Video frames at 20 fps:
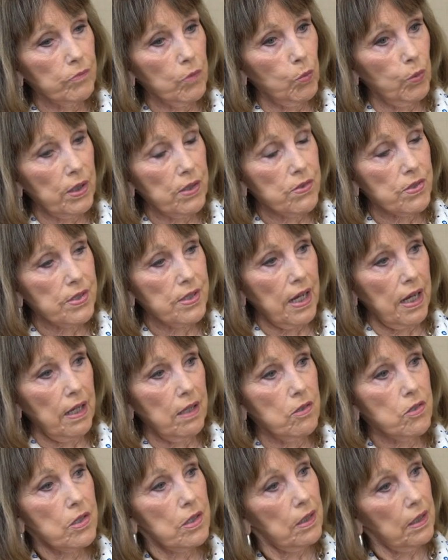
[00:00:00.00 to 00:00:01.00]
one
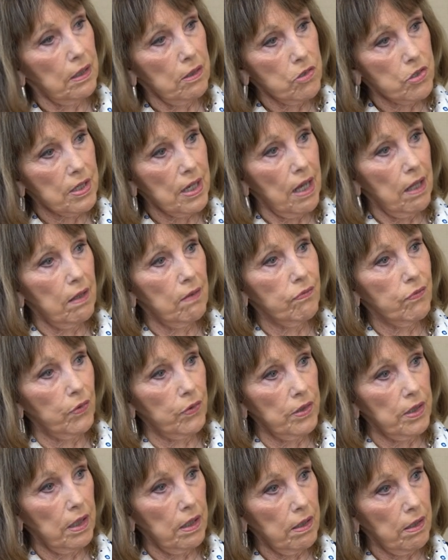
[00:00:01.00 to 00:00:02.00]
state into
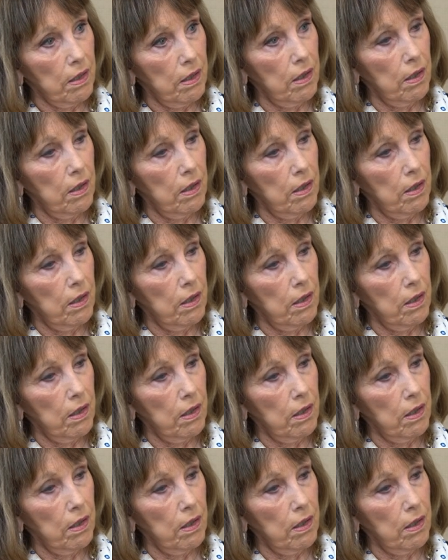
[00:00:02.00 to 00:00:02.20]
California